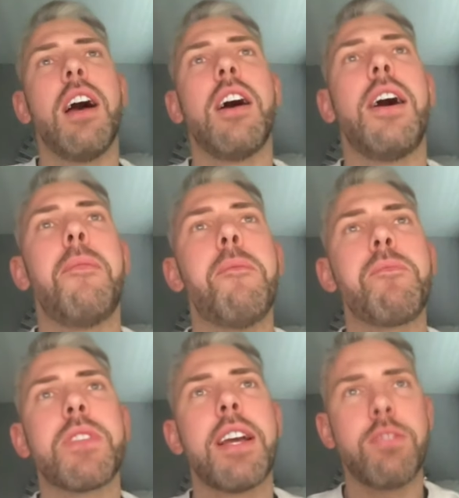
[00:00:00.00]

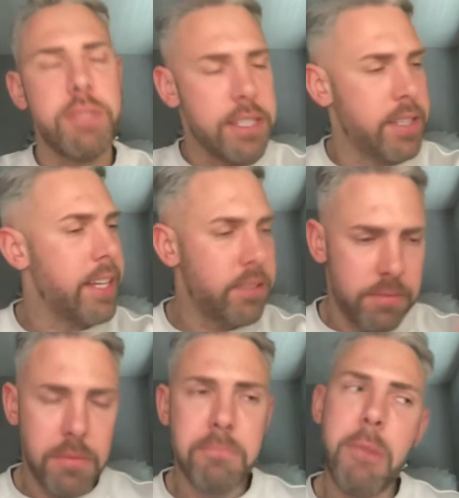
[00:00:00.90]
As I already said,
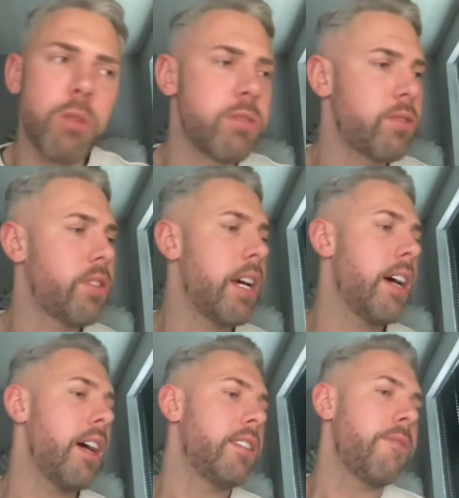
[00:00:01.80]
most
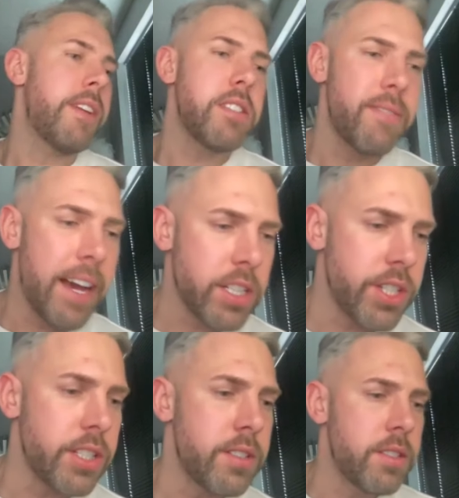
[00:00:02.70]
defensive
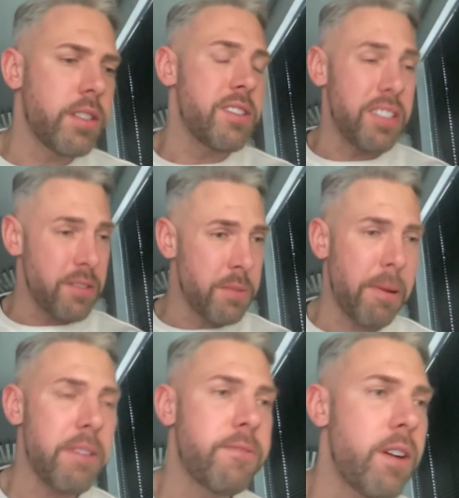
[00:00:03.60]
actions, considering he's
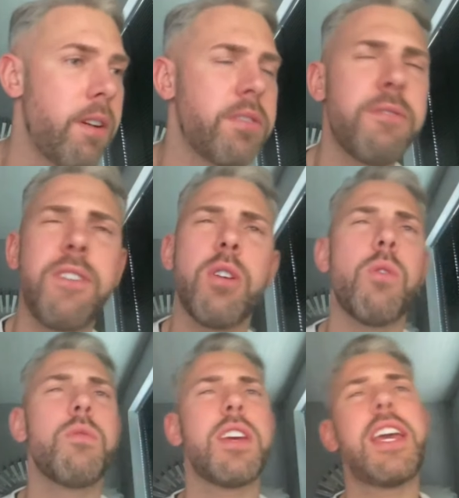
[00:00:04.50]
playing further up the
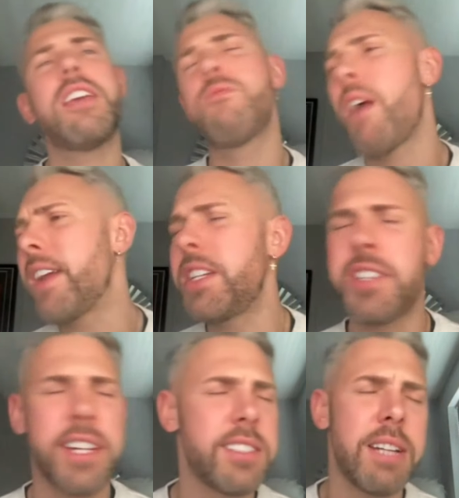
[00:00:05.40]
field, he ran, he
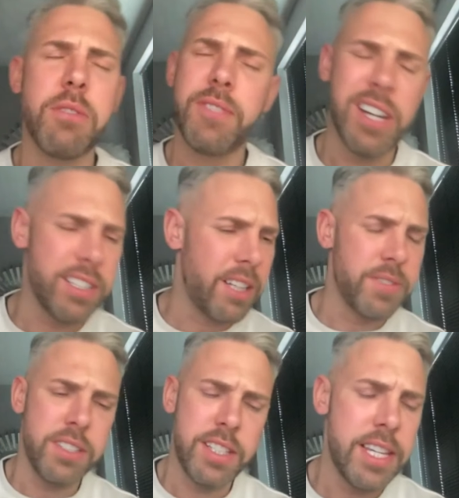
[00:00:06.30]
chased everything. I'd love
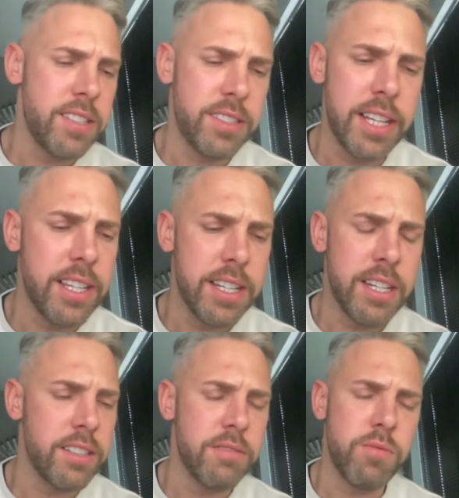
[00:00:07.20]
to see
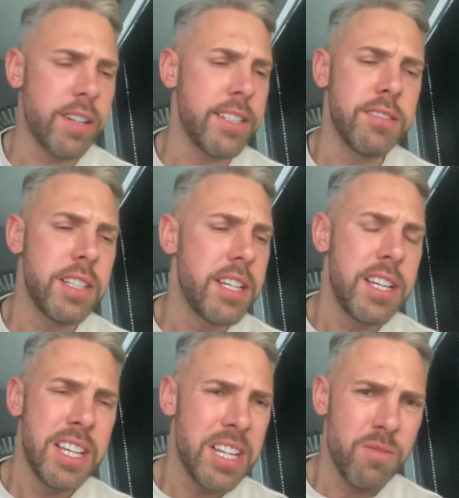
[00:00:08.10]
running
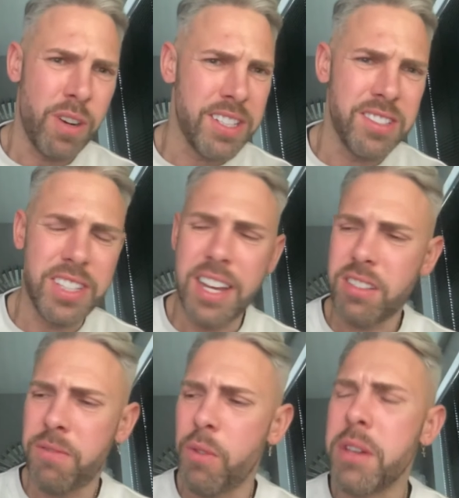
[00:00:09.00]

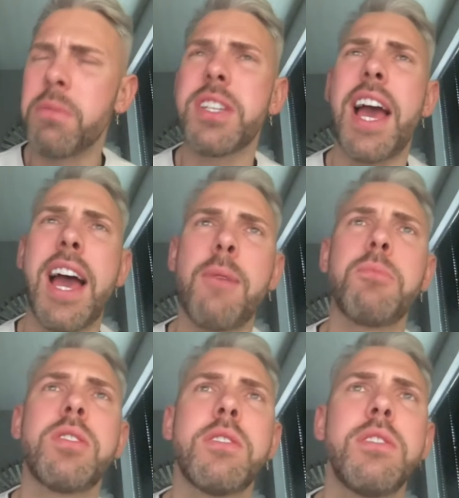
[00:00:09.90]
stats. I thought he was
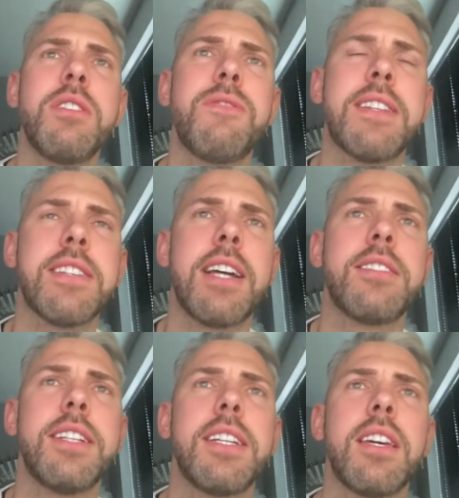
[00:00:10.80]
absolutely fantastic.